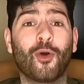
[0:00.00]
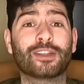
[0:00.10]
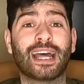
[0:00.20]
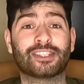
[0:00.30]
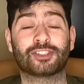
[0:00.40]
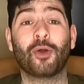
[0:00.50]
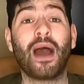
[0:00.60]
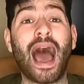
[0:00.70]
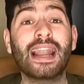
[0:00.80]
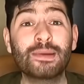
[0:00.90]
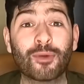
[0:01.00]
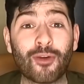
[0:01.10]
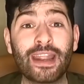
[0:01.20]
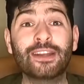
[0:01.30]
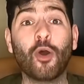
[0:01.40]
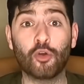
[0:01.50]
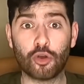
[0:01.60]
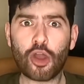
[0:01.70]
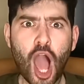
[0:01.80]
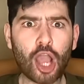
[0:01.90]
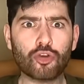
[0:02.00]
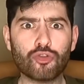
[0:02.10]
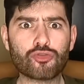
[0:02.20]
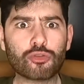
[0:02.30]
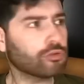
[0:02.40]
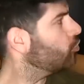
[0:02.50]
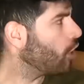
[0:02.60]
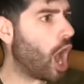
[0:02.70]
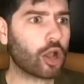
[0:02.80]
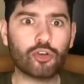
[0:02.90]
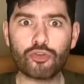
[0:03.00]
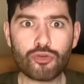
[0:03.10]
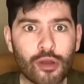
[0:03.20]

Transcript: on that show. Ali Moreno, Lukaku, Lukaku.